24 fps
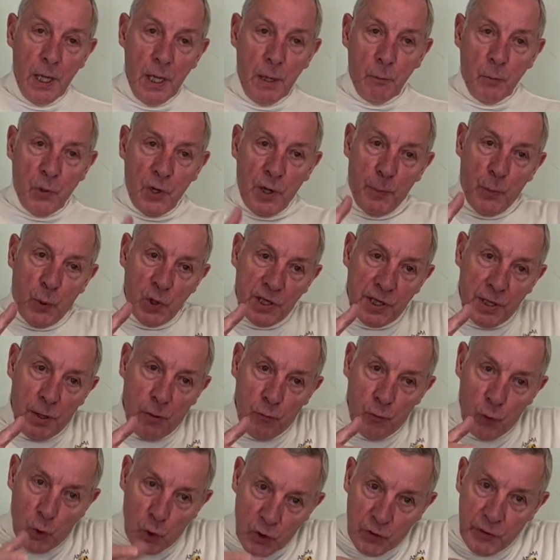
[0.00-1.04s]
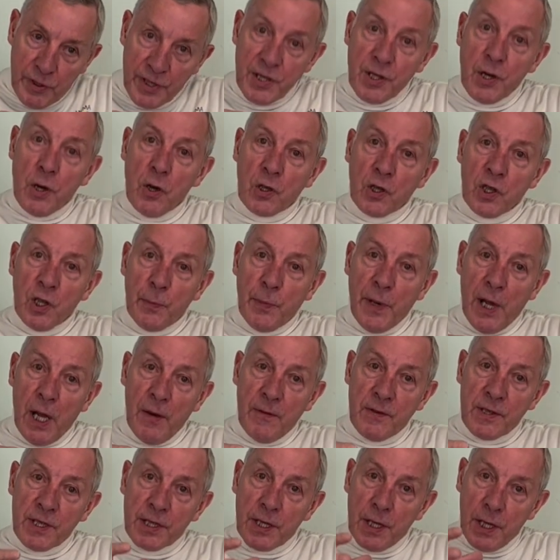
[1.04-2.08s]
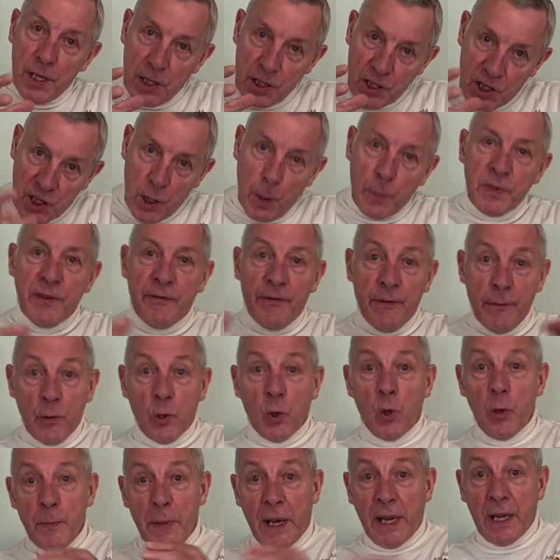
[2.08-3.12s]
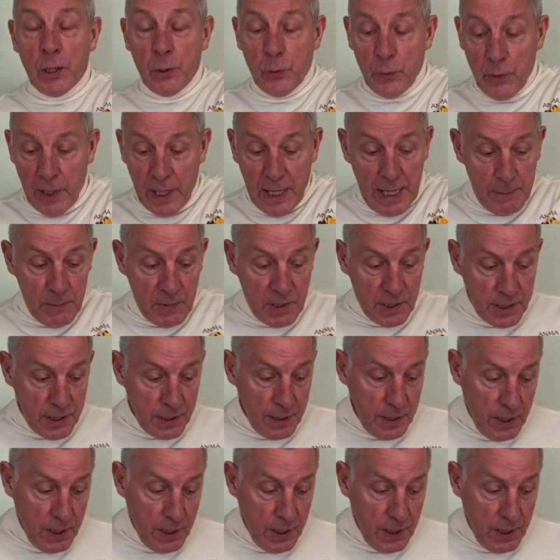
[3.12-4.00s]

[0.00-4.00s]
but it puts a rotary torque on the pelvis and stops it from going back into alignment.